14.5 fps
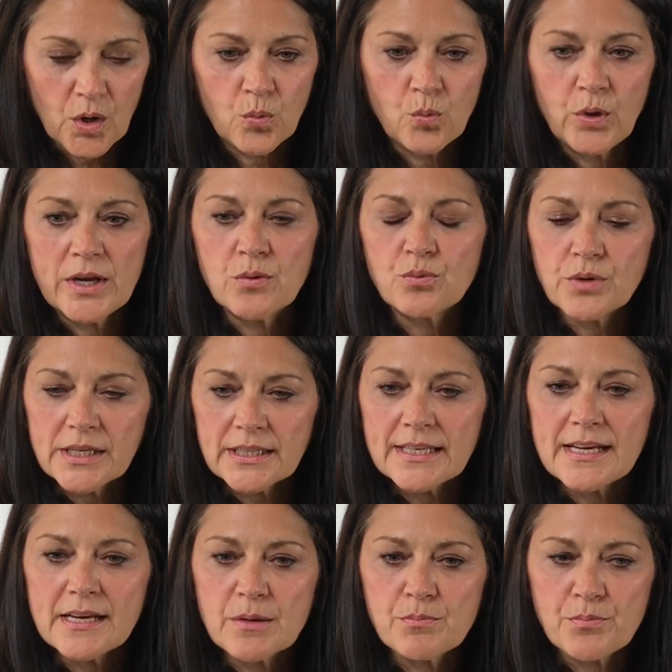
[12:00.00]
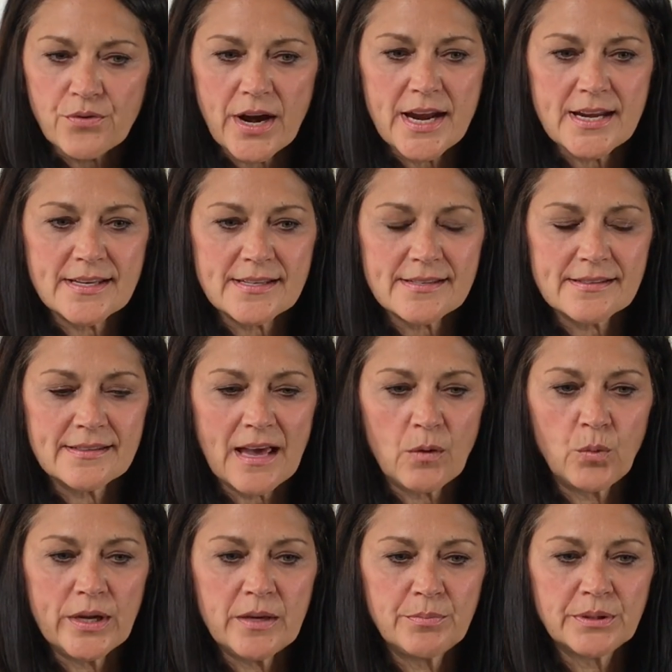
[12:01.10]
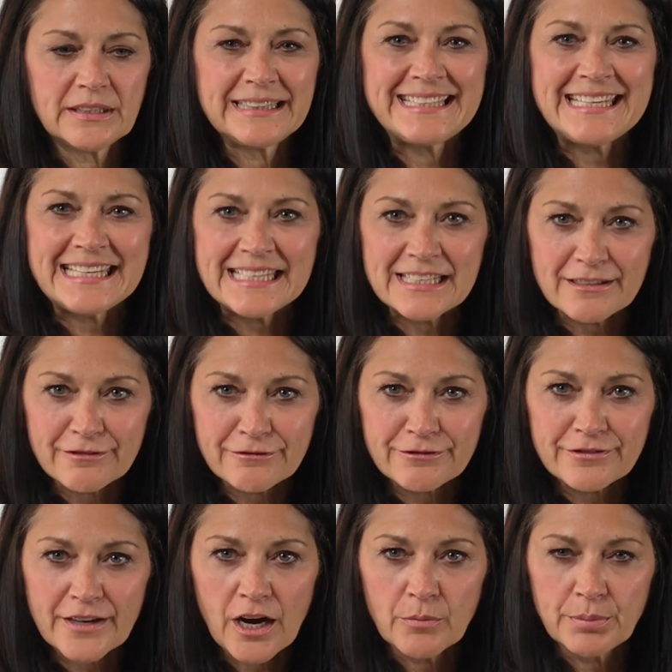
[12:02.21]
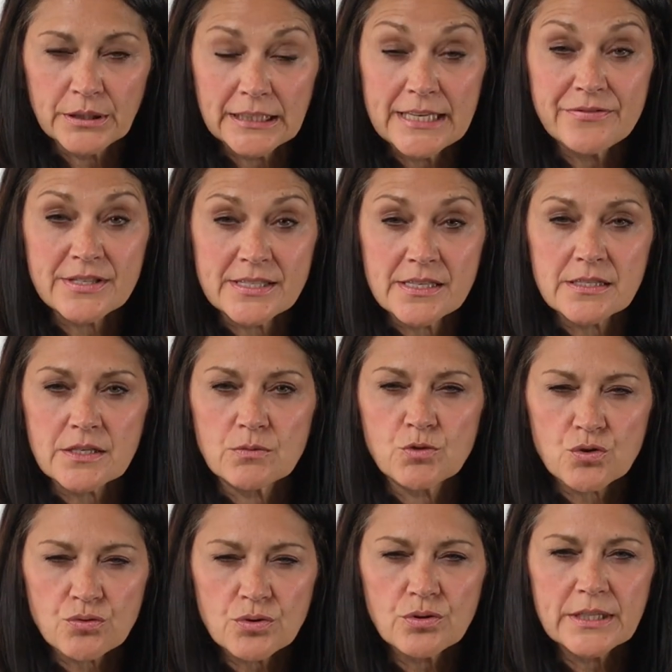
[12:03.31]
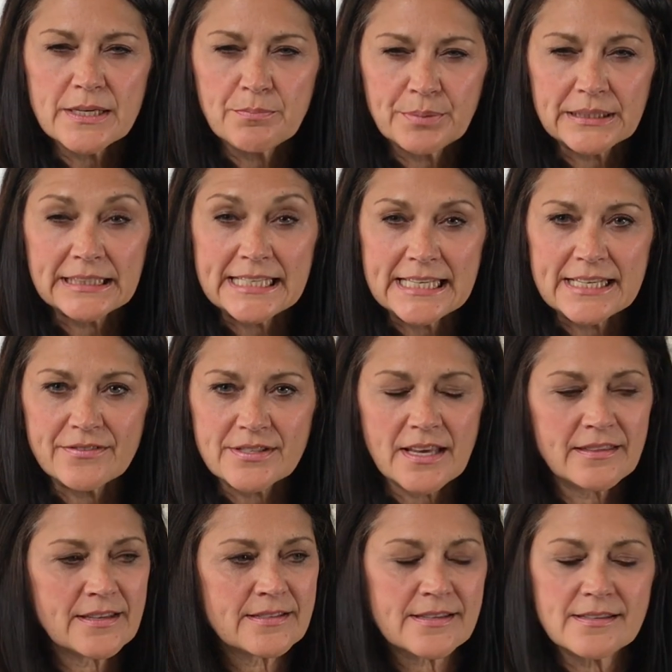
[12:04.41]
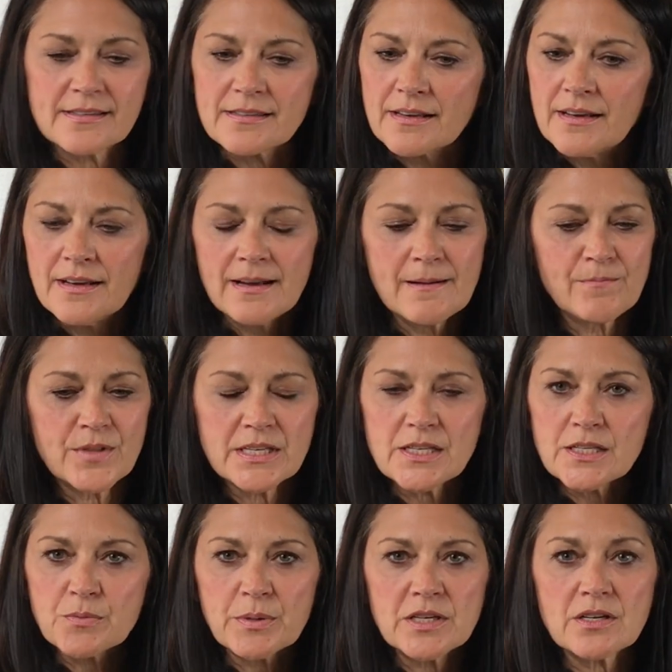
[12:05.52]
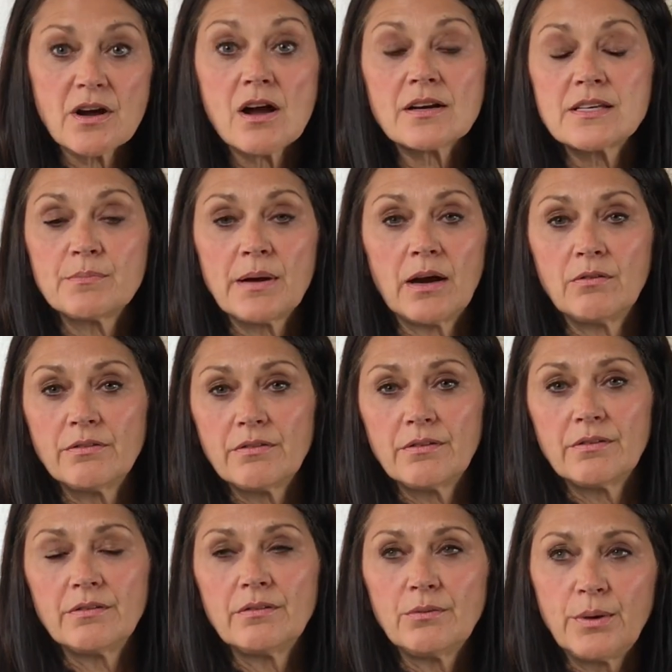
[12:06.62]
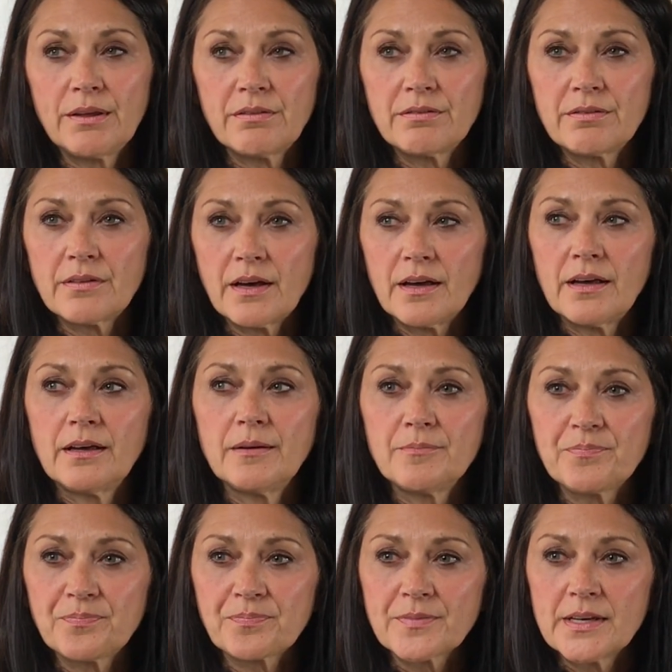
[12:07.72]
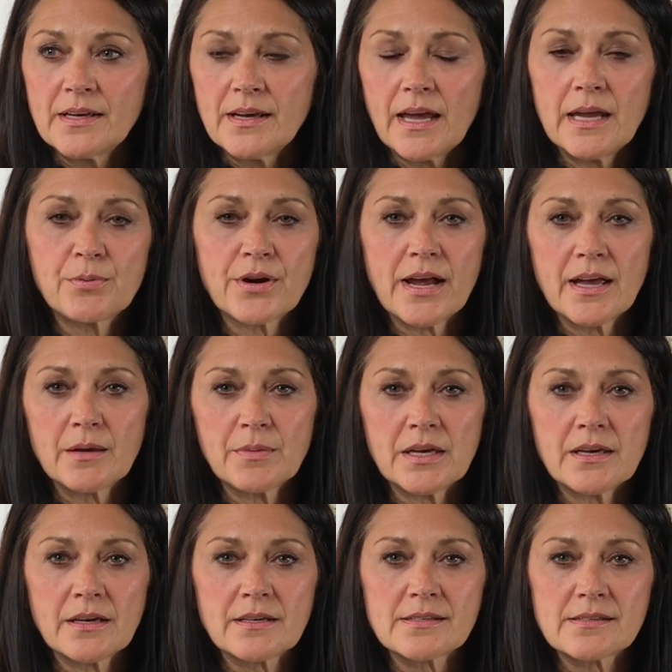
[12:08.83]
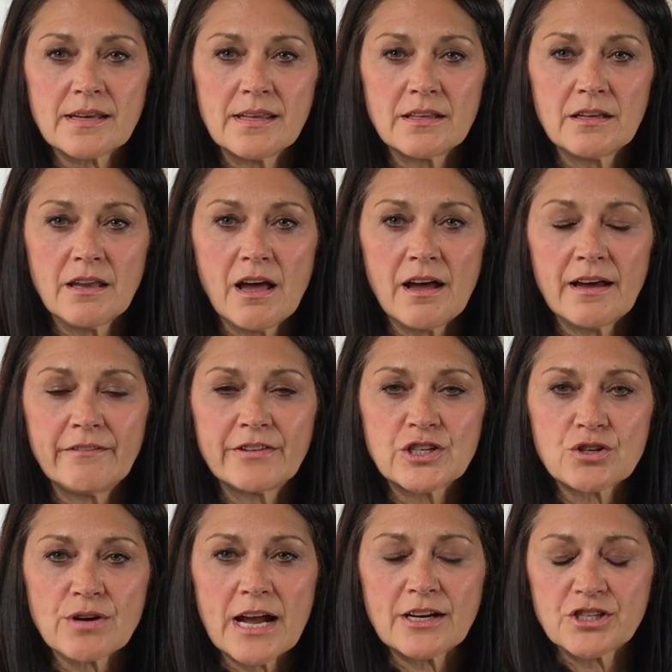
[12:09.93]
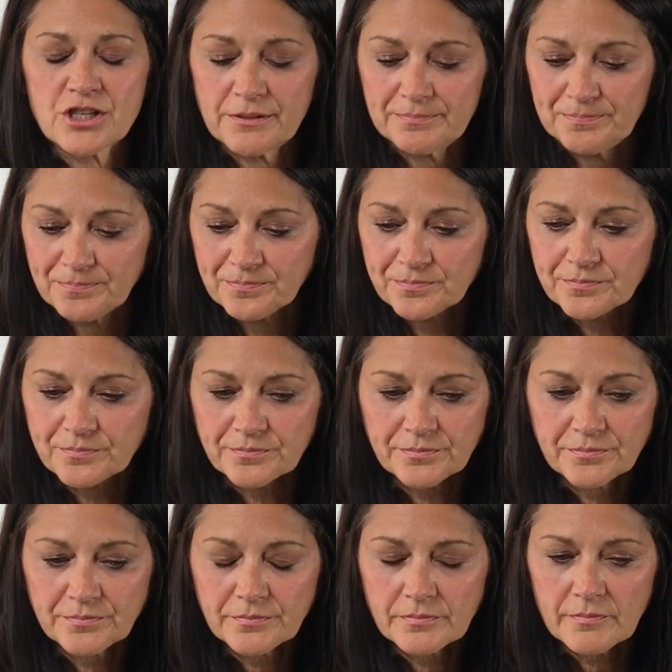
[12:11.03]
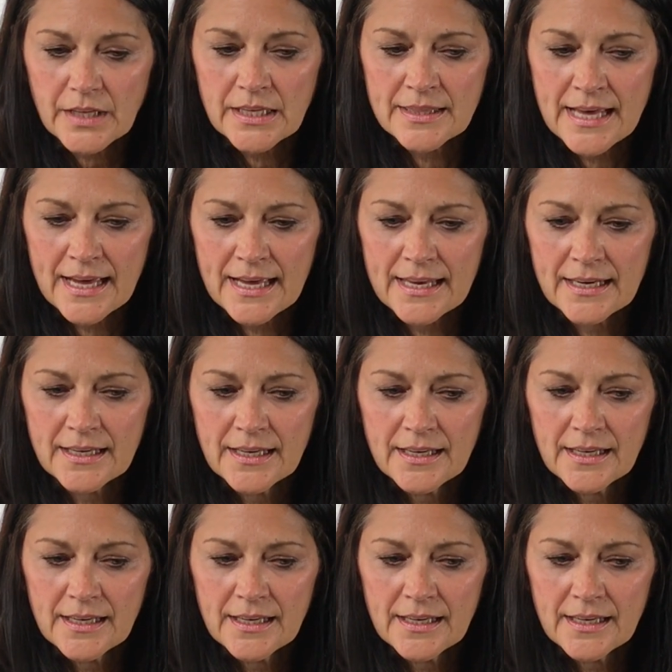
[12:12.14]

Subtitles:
we really embrace that we believe, our belief system truly believes, and this has been talked about with Abraham Hicks in the Law of Attraction, that